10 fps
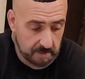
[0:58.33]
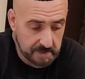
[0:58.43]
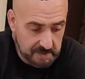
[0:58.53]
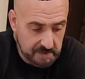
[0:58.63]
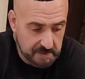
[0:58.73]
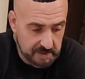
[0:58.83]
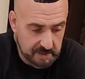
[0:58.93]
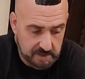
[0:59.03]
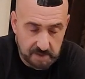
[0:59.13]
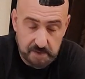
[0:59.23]
researching
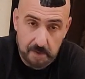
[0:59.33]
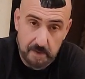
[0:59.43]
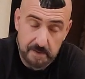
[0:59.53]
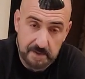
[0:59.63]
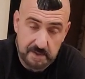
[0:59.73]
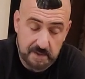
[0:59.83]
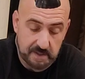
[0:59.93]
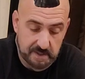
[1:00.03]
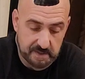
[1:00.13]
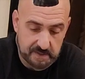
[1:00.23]
these controllers
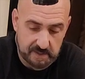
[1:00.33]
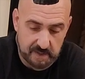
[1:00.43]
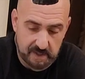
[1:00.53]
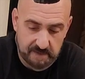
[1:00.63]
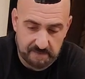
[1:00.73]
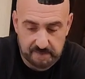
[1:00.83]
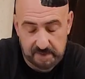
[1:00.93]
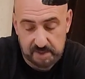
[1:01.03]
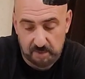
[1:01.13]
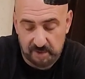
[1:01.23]
is, for
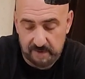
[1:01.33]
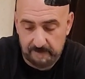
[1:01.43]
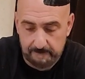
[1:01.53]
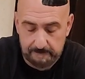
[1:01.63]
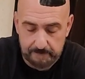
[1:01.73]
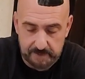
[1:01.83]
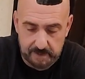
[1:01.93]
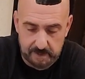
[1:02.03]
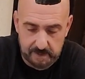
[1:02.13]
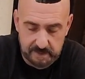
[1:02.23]
a small
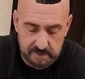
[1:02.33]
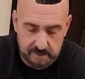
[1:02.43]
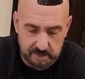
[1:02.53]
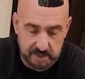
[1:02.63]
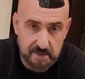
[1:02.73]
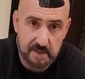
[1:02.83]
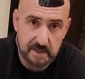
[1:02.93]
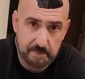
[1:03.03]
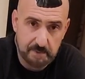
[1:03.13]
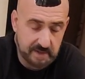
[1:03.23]
installation,
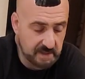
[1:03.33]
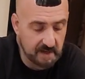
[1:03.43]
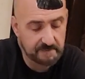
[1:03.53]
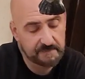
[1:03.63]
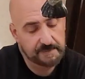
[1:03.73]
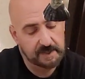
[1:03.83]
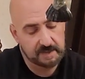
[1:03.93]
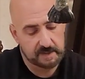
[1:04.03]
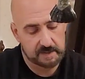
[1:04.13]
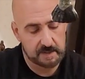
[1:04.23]
is a pretty tough
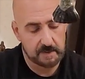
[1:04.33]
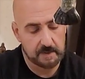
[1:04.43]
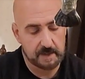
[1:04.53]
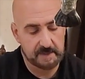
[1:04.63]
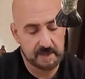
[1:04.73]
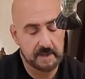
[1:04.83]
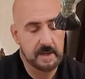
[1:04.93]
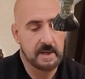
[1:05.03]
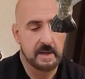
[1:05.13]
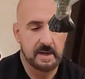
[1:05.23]
thing to do. I mean,
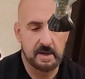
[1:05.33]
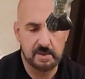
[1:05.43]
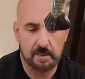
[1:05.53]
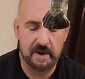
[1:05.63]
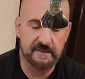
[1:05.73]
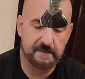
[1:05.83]
here's where I